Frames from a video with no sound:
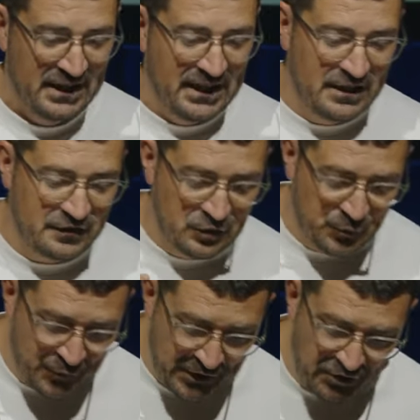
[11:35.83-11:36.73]
it is to
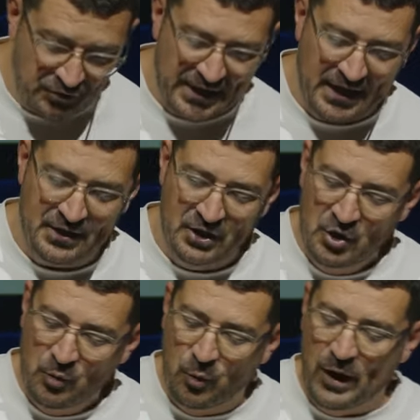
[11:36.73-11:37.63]
figure out
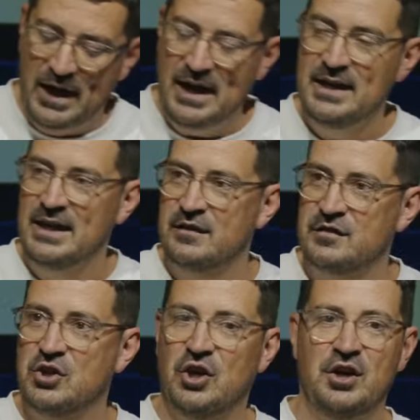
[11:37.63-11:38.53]
why has
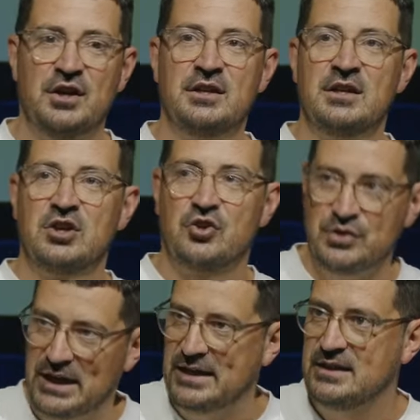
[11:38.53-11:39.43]
God
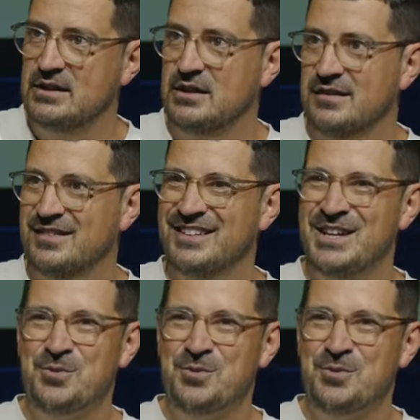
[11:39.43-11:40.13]
created us?